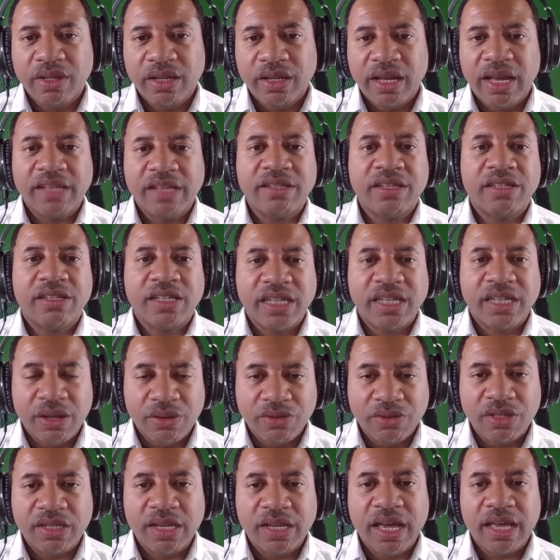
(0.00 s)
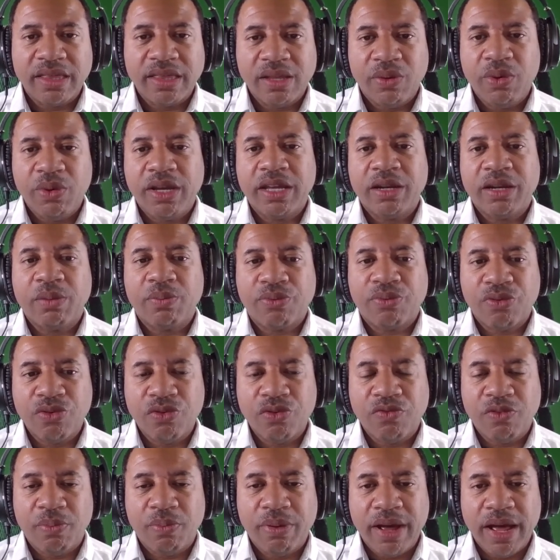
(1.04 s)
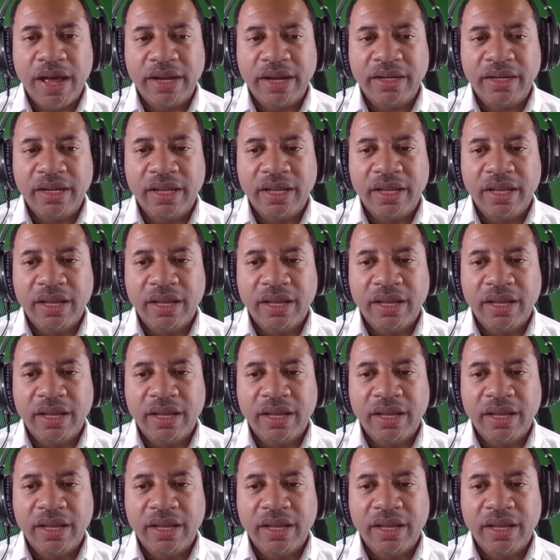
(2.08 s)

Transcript: It's a skill set that we can improve upon